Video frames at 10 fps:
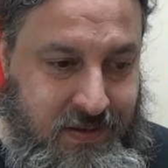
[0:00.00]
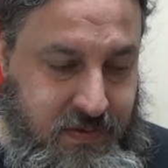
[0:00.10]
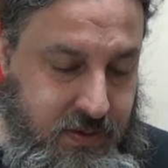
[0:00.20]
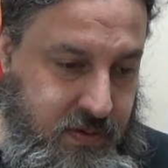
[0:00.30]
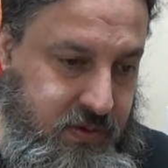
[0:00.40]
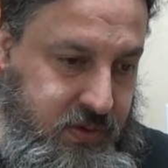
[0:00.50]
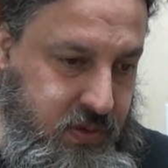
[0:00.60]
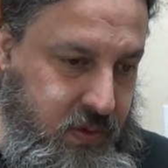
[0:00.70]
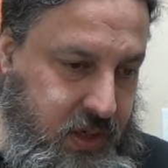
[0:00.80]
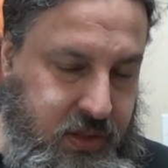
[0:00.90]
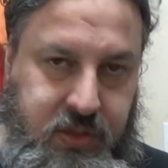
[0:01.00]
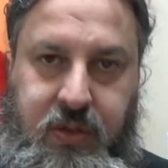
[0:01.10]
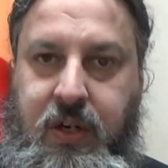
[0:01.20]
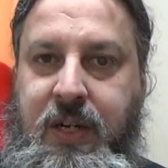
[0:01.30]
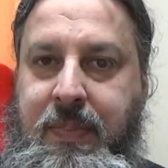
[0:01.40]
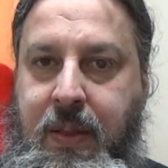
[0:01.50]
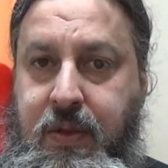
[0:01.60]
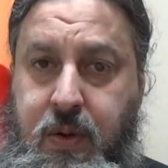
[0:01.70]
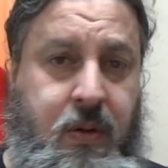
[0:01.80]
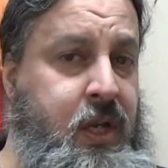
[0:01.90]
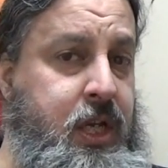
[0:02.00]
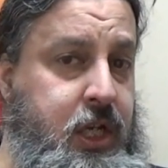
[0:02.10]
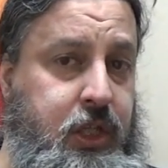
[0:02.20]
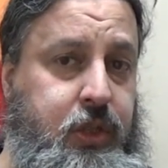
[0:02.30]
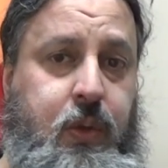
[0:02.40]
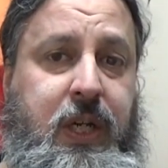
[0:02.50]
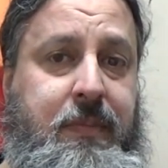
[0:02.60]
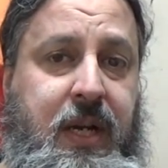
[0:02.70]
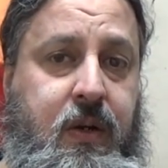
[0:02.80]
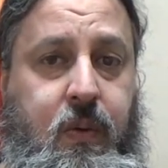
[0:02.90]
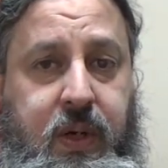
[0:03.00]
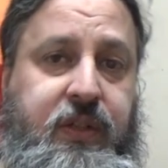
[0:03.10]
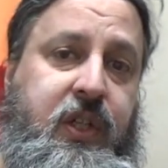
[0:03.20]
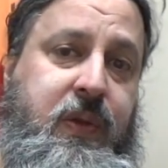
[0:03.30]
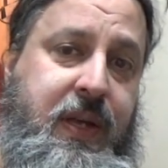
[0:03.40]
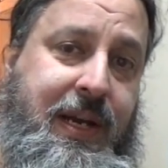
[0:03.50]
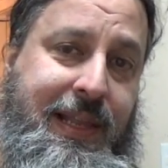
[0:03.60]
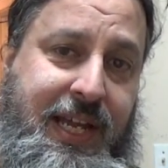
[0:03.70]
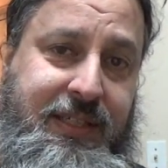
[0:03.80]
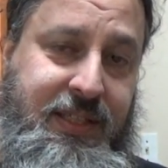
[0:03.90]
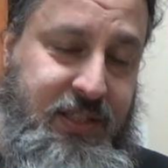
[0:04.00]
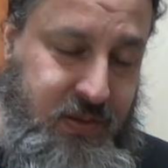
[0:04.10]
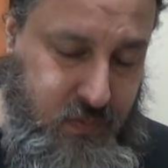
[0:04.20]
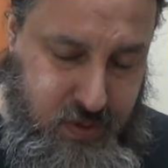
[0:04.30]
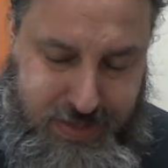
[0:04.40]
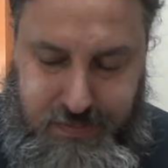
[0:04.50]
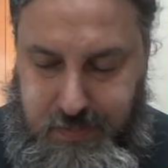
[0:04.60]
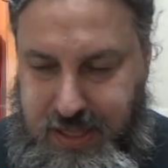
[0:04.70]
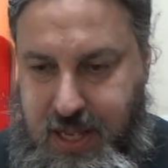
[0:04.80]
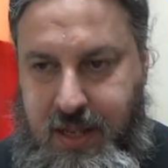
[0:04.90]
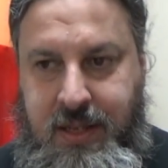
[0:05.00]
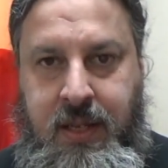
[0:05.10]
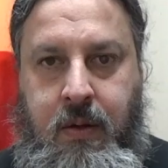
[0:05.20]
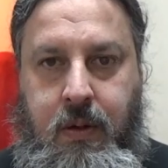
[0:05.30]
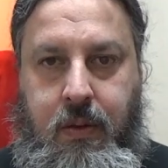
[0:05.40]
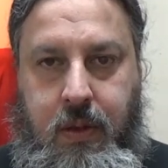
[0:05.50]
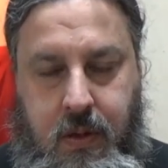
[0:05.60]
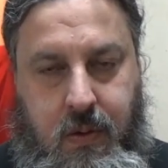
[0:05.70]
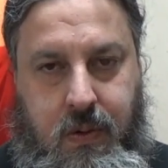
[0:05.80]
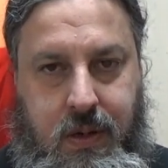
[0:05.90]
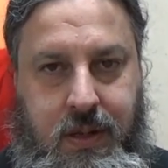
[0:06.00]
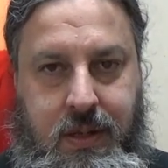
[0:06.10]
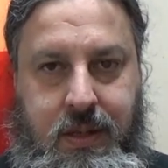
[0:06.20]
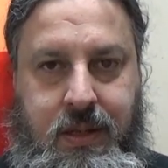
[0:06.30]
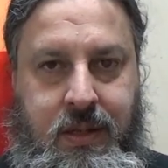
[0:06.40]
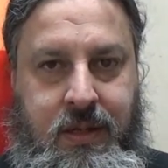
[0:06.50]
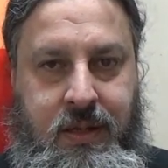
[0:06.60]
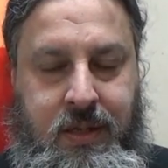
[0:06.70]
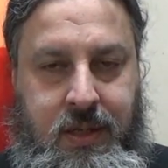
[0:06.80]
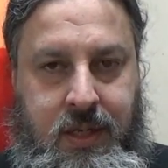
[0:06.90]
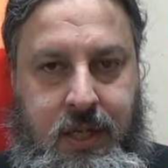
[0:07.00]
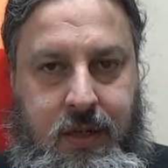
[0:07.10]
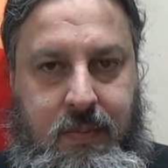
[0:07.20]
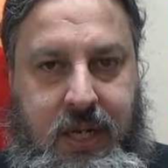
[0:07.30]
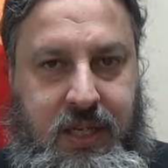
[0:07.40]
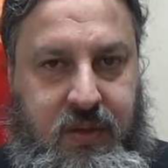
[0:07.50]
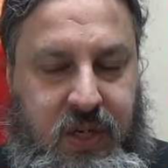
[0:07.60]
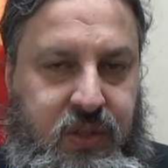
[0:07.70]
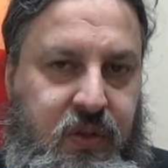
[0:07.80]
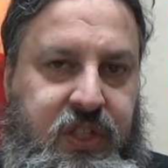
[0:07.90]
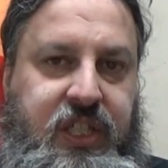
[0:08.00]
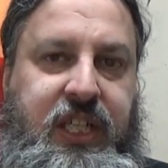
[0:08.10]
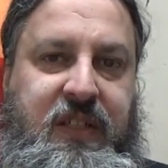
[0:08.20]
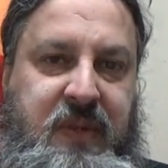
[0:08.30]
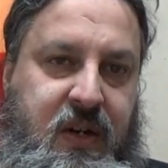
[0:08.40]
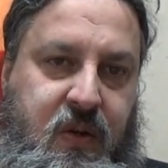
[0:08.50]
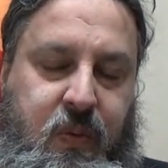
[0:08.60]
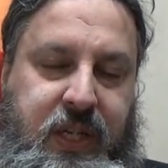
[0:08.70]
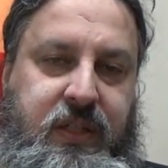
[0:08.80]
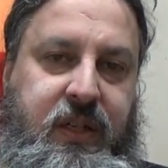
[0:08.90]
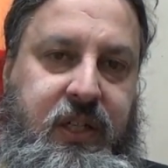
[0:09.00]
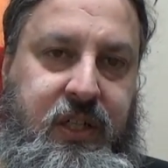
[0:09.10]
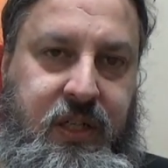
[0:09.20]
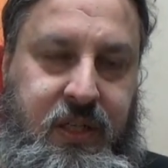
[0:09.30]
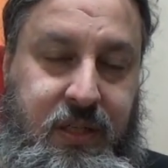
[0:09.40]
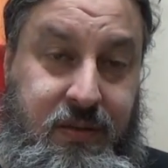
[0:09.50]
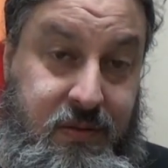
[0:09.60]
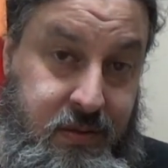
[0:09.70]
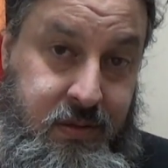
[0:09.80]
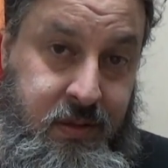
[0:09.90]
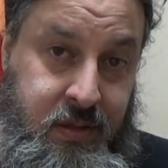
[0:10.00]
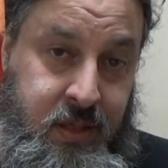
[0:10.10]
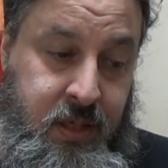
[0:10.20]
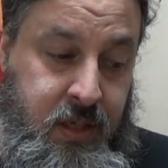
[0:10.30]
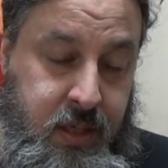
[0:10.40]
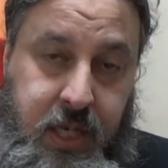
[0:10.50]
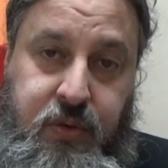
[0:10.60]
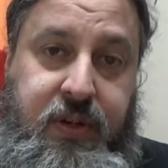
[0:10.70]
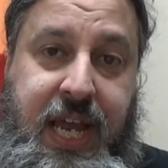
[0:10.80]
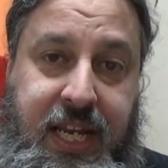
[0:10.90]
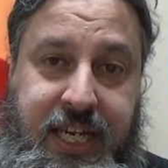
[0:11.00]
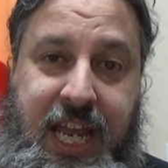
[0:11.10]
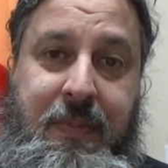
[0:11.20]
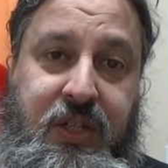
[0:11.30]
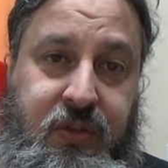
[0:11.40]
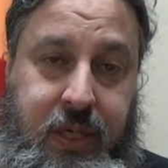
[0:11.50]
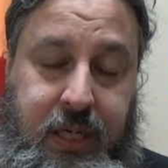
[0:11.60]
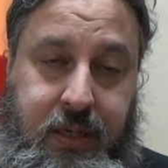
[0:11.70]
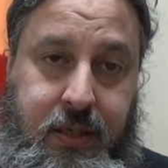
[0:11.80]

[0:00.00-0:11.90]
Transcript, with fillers: for those who are concerned about so he's doing medical research without a license and blah blah blah blah. Oh no, because there is no such thing as medical research. It's organic chemistry.